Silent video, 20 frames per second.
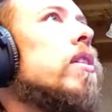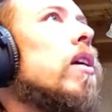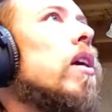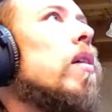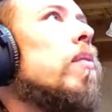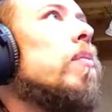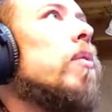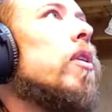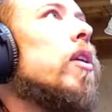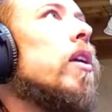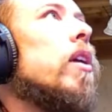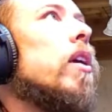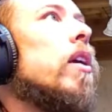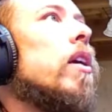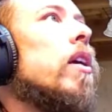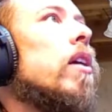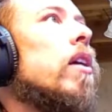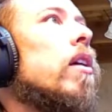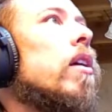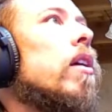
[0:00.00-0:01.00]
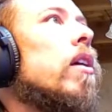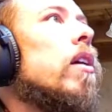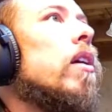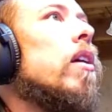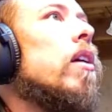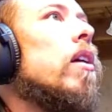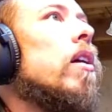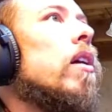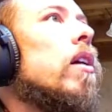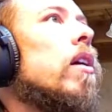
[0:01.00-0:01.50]
up here.
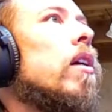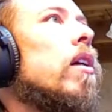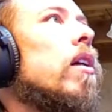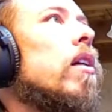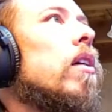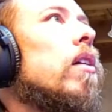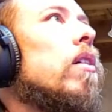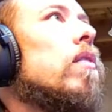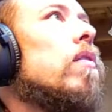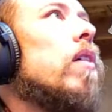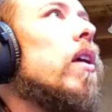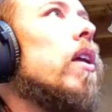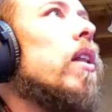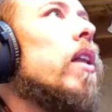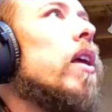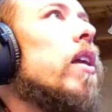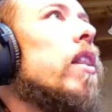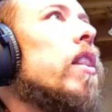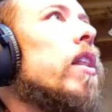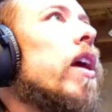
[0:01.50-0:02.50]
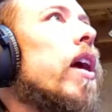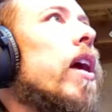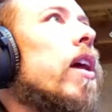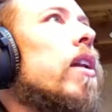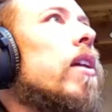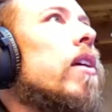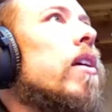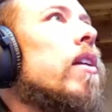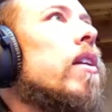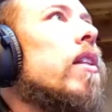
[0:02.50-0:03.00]
Right, like
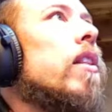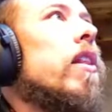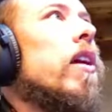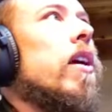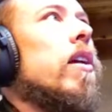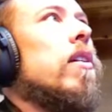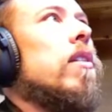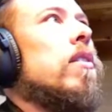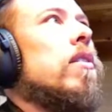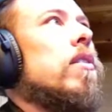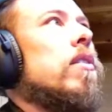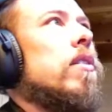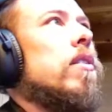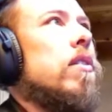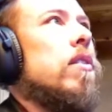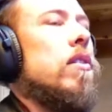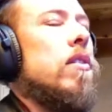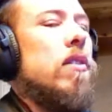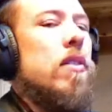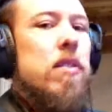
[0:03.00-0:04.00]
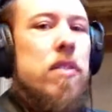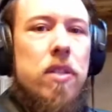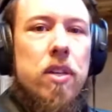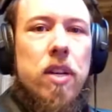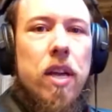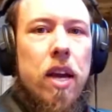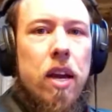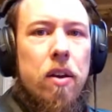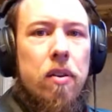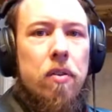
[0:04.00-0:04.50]
that. There. So
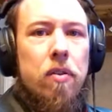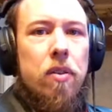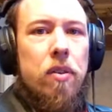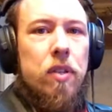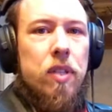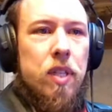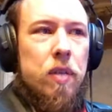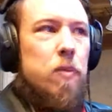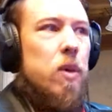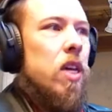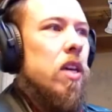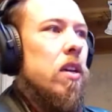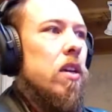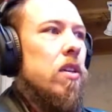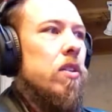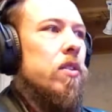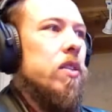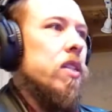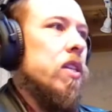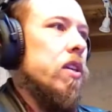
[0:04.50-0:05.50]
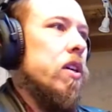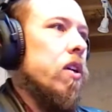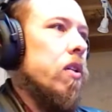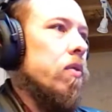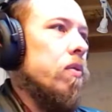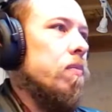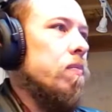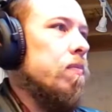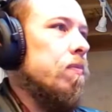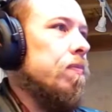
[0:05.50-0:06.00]
now you can see me and you can see the
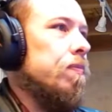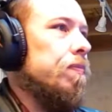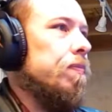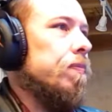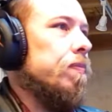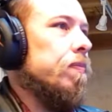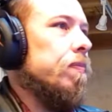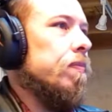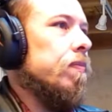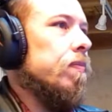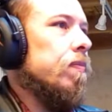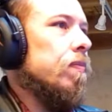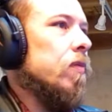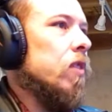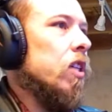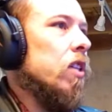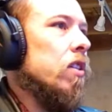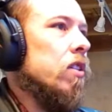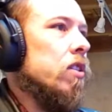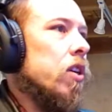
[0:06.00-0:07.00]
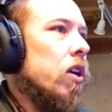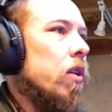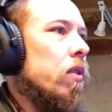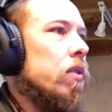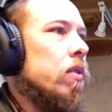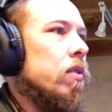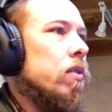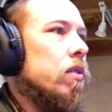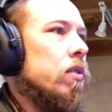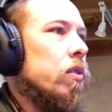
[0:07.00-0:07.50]
code. So,
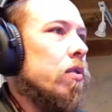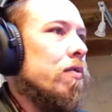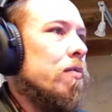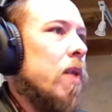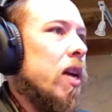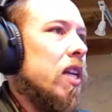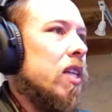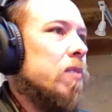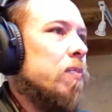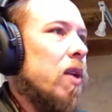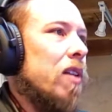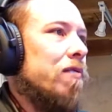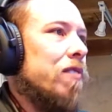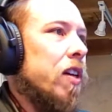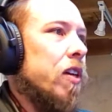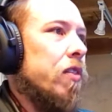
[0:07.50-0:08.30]
Dorf Romantik spot finder